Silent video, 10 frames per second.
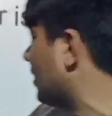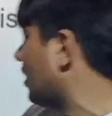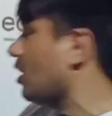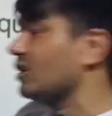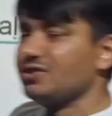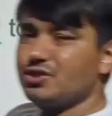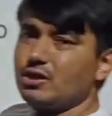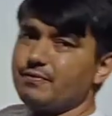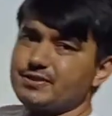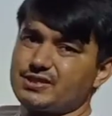to
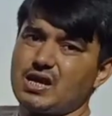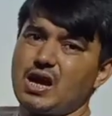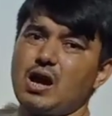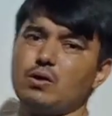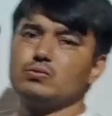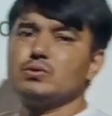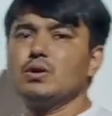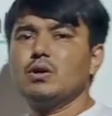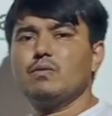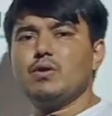velocity of a
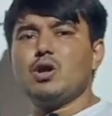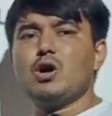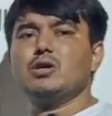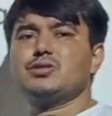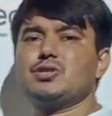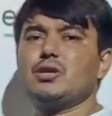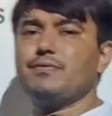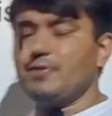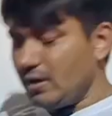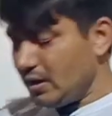sound.
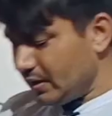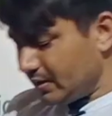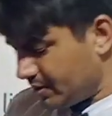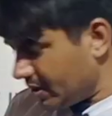Velocity of a